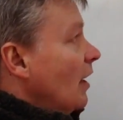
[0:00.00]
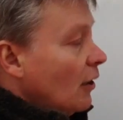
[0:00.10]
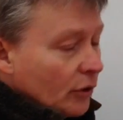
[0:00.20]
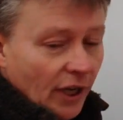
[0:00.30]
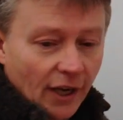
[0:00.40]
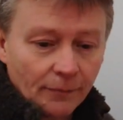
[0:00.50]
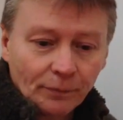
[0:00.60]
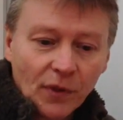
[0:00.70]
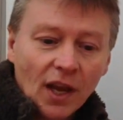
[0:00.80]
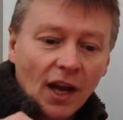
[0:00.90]
Okay,
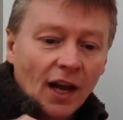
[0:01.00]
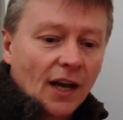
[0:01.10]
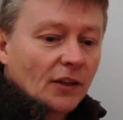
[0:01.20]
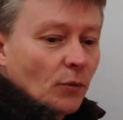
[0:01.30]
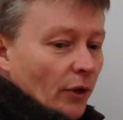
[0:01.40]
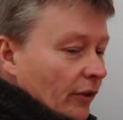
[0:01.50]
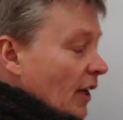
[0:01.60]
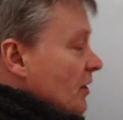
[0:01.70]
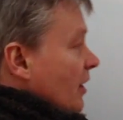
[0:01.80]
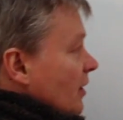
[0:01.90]
and what they're
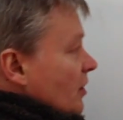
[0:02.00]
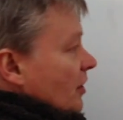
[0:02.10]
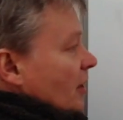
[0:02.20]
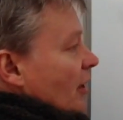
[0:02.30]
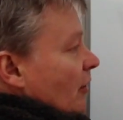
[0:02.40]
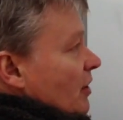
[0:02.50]
asking us to do